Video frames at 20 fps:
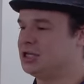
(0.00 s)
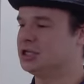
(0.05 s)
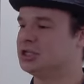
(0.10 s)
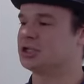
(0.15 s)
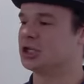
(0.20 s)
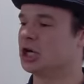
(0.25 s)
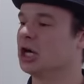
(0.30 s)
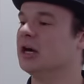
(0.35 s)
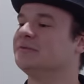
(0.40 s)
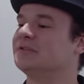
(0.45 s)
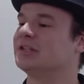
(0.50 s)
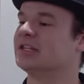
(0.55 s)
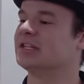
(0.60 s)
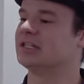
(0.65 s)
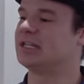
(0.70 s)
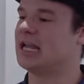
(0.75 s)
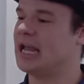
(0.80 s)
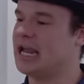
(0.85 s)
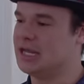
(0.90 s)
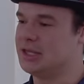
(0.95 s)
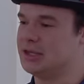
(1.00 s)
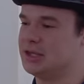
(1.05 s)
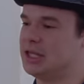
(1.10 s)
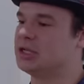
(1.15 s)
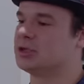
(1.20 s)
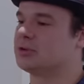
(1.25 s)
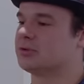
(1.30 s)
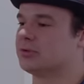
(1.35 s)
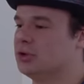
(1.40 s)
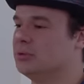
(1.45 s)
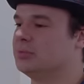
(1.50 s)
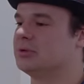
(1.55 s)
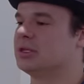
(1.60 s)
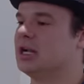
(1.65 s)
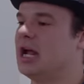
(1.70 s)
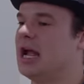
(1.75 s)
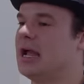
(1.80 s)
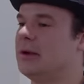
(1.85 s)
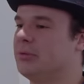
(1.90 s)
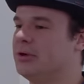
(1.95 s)
deserve to stay in this room
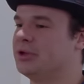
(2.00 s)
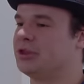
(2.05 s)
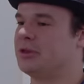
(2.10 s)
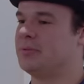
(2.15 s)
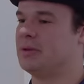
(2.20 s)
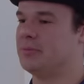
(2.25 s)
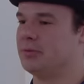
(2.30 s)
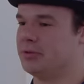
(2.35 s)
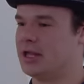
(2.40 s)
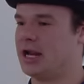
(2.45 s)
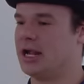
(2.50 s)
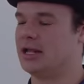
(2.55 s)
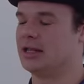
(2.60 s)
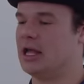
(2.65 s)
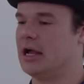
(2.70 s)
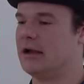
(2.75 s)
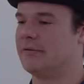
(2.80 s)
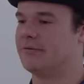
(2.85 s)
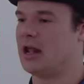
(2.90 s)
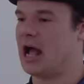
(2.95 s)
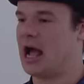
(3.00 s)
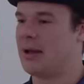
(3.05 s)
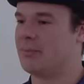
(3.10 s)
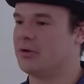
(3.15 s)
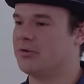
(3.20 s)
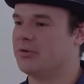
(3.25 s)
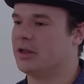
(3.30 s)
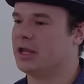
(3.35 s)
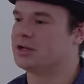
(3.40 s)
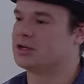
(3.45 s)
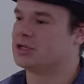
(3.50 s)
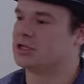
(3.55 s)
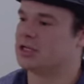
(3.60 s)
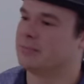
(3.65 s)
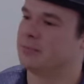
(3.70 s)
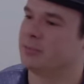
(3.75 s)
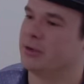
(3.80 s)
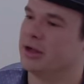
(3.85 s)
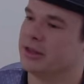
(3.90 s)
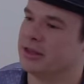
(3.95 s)
tonight with the people that I love, that I'm in a
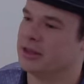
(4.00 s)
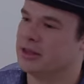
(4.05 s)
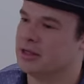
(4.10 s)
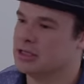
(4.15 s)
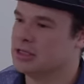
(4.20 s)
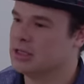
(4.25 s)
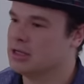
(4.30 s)
relationship with.